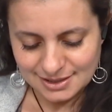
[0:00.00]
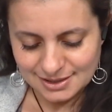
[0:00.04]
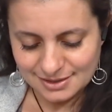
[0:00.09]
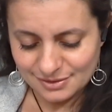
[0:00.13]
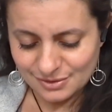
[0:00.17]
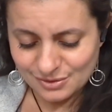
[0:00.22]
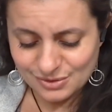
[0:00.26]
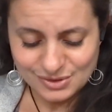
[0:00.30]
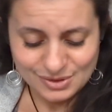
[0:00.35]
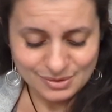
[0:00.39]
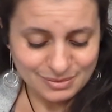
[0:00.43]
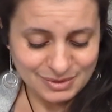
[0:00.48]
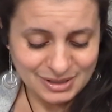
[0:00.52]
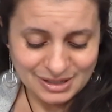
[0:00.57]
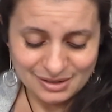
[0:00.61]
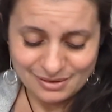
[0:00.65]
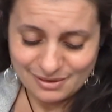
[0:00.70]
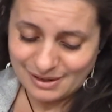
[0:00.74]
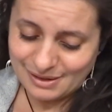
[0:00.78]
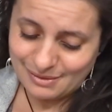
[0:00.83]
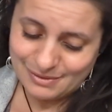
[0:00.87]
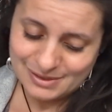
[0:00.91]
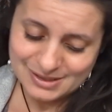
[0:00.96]
There's so many
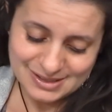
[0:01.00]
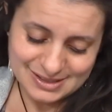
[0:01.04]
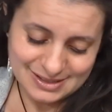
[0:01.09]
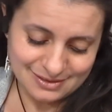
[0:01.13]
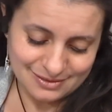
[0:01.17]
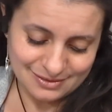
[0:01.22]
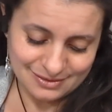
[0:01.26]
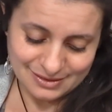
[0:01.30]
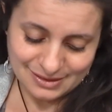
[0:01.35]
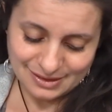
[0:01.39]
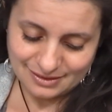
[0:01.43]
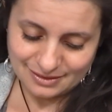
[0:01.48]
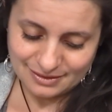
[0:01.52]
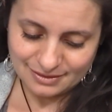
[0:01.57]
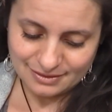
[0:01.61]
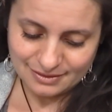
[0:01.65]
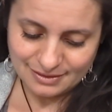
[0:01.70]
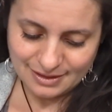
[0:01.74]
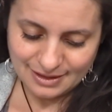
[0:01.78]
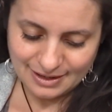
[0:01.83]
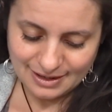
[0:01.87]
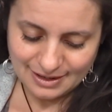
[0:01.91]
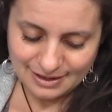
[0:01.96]
great ones out there.
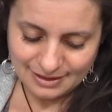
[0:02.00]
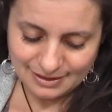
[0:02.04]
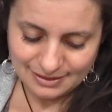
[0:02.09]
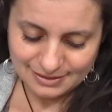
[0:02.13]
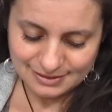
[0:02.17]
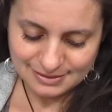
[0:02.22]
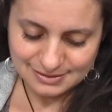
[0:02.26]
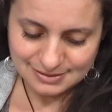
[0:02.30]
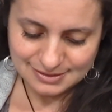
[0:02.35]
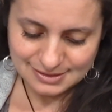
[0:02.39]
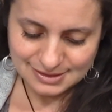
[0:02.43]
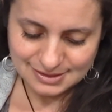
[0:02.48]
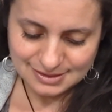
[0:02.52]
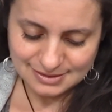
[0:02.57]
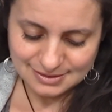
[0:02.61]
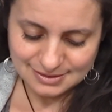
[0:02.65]
And